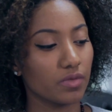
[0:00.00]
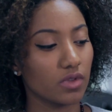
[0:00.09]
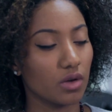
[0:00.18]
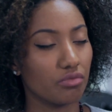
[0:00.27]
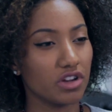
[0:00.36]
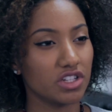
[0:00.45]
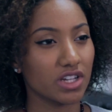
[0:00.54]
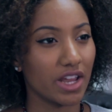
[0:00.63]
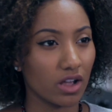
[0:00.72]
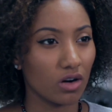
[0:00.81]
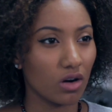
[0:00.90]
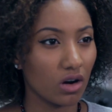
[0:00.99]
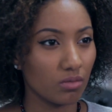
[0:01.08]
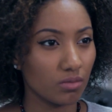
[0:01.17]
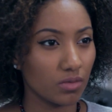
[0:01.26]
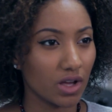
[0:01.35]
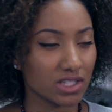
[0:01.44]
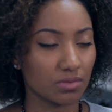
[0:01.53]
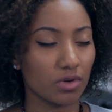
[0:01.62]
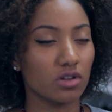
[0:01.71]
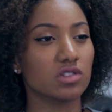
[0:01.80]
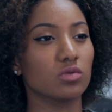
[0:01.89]
appreciating art as
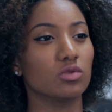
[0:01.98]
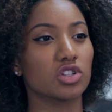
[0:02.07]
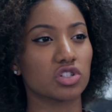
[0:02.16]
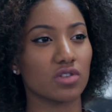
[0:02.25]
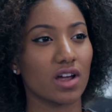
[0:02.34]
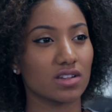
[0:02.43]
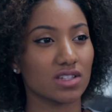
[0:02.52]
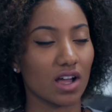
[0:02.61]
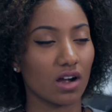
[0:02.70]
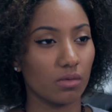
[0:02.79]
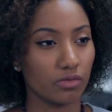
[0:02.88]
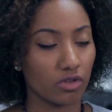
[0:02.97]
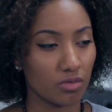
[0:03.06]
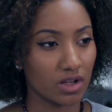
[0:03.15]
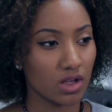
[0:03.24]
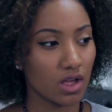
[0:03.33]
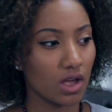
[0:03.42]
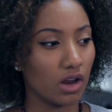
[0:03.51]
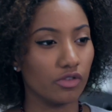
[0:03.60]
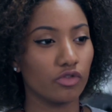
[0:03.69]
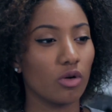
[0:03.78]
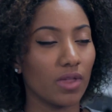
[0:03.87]
opposed to all the strands that come from it, and
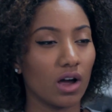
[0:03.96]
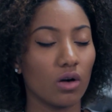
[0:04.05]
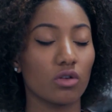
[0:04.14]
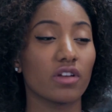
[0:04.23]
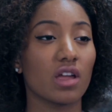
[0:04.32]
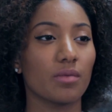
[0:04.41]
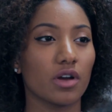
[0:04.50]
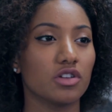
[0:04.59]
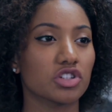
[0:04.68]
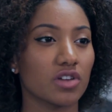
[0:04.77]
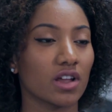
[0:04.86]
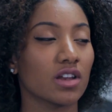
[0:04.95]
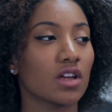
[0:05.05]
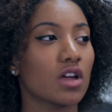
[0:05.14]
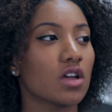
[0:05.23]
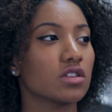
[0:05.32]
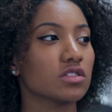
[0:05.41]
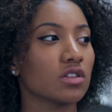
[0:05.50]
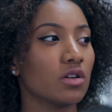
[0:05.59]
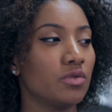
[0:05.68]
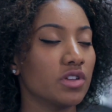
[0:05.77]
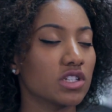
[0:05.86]
from that I'll create my own strand.
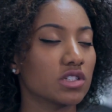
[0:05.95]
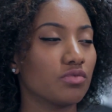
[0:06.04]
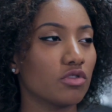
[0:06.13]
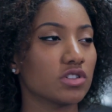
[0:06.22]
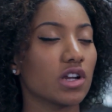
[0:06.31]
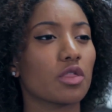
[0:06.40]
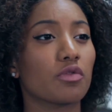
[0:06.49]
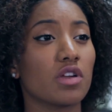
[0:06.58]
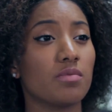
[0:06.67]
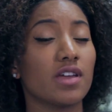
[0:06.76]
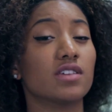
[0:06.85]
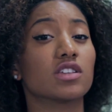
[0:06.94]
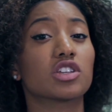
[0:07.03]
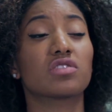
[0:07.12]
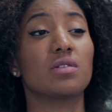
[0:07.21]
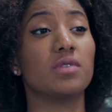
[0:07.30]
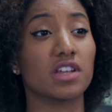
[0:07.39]
So this project 3P is extremely